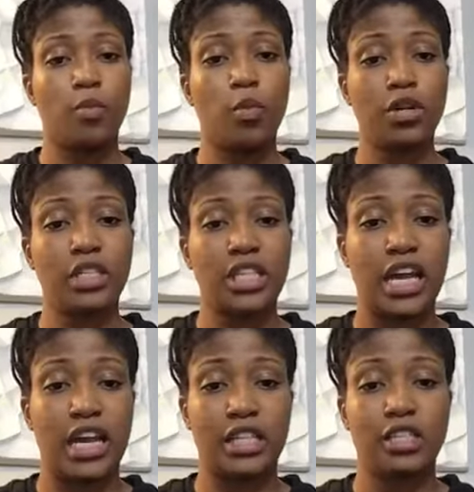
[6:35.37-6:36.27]
Water
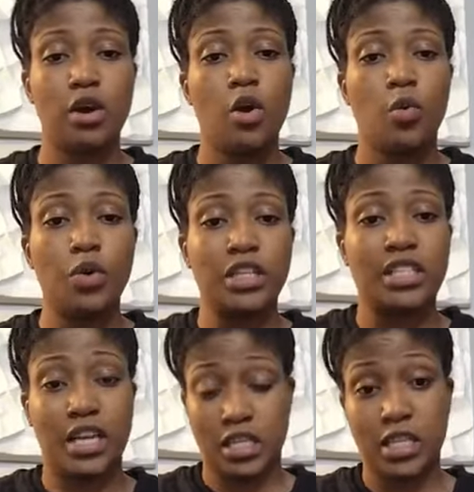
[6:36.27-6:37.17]
stains,
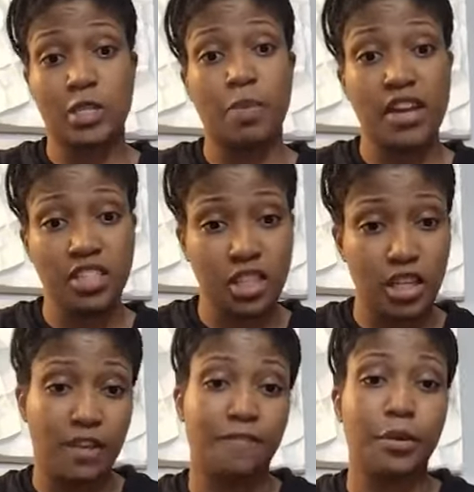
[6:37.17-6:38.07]

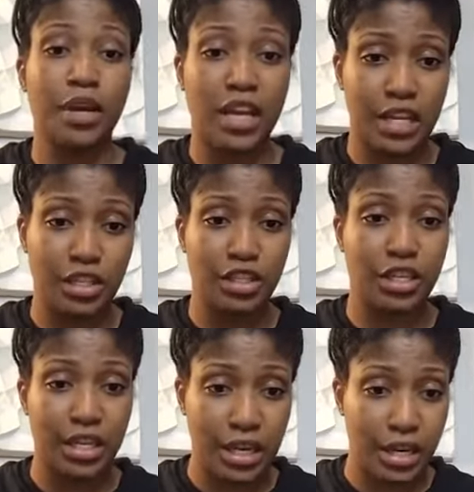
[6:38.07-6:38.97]
especially for
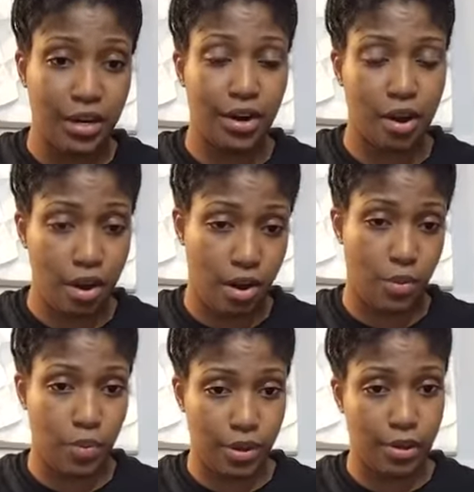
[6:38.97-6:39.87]
engineered
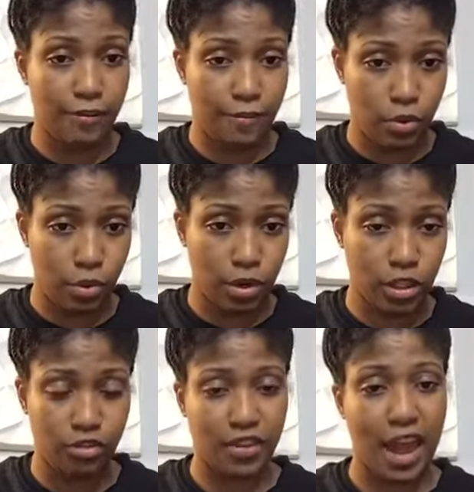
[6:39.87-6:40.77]
hardwood
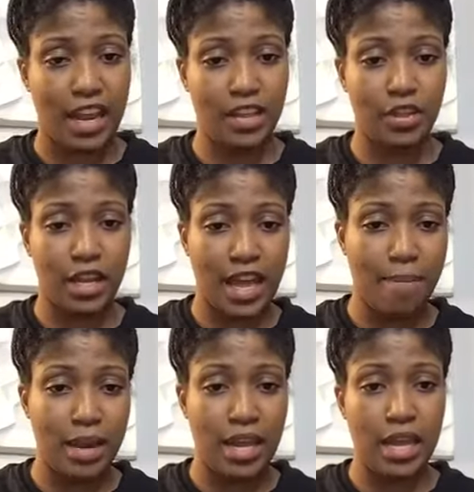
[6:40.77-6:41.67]
floors. You've got either
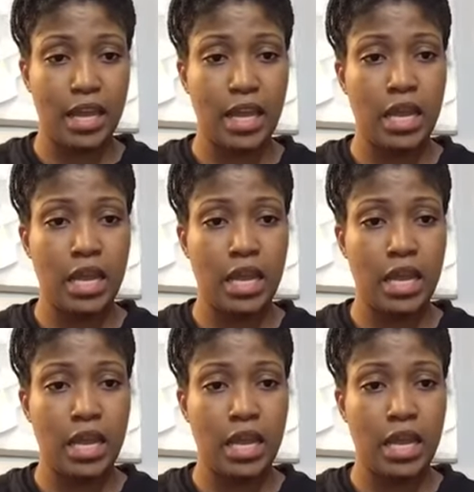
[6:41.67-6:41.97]
laminate,